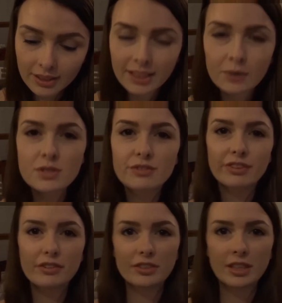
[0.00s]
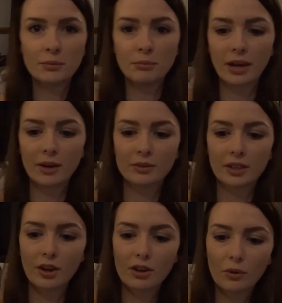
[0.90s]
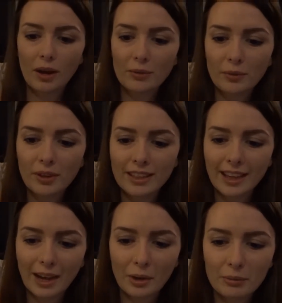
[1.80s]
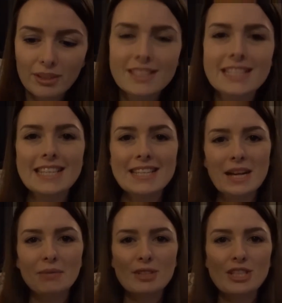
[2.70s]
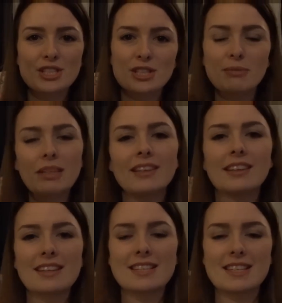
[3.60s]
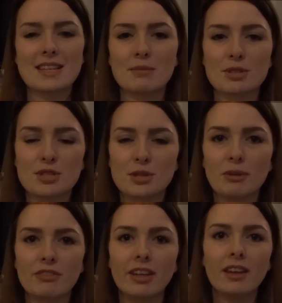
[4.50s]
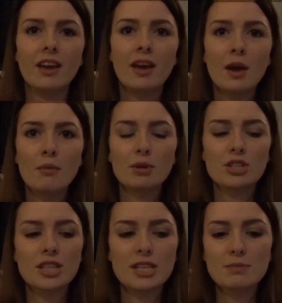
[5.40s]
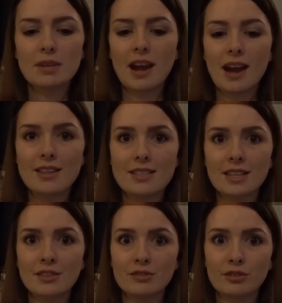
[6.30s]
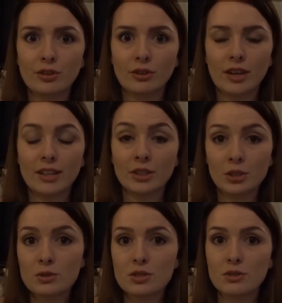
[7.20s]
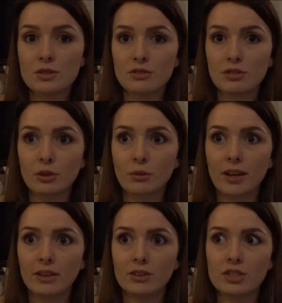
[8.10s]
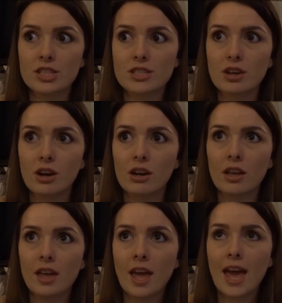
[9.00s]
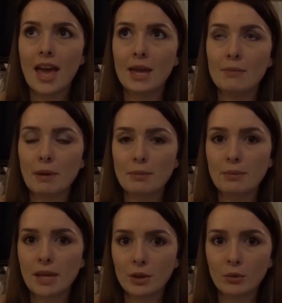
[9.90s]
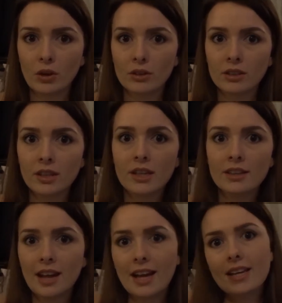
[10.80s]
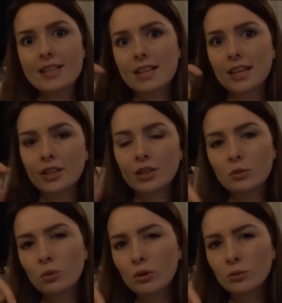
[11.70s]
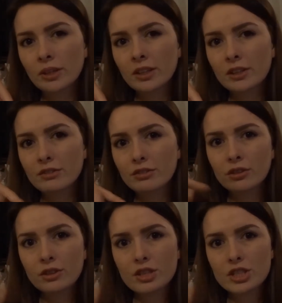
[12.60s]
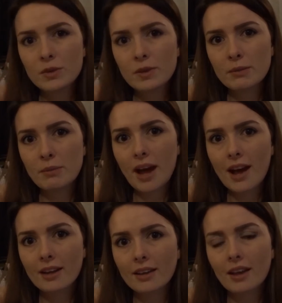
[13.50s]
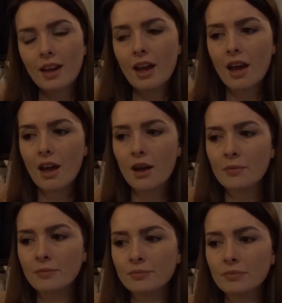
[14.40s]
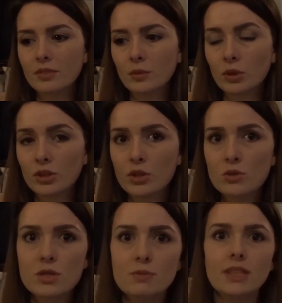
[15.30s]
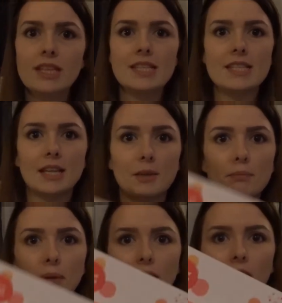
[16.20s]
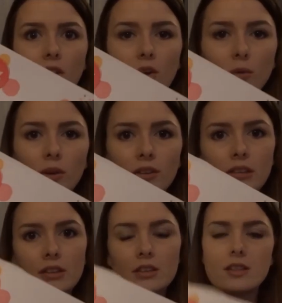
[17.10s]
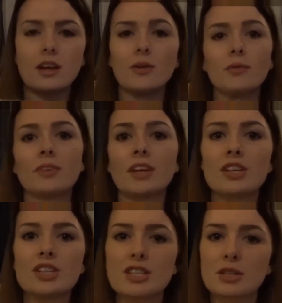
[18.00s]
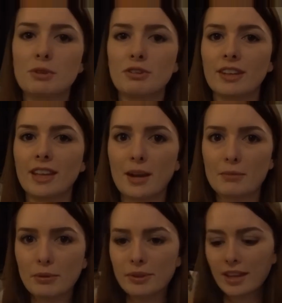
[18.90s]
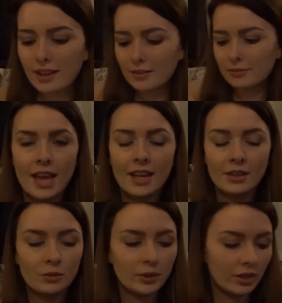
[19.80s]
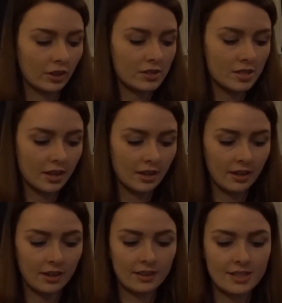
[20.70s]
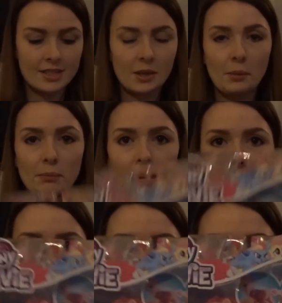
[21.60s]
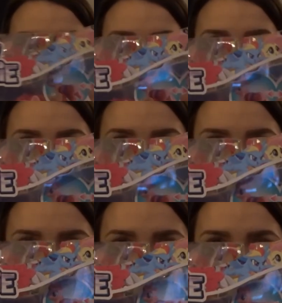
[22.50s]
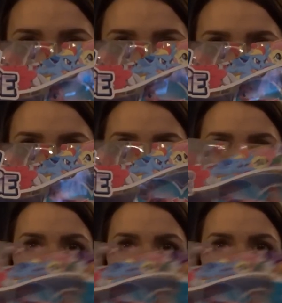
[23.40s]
It was £15. I can't quite work it out because it says how much it should have been and then it says how much has come off it. But she's been asking for a new scooter for a while because she's got a Peppa Pig one that is like, you know, the one wheel at the front and the two at the back, one of those ones. But this is like a big girl one, so she's gonna be really happy with that. Then we got her this little Pinkie Pie mermaid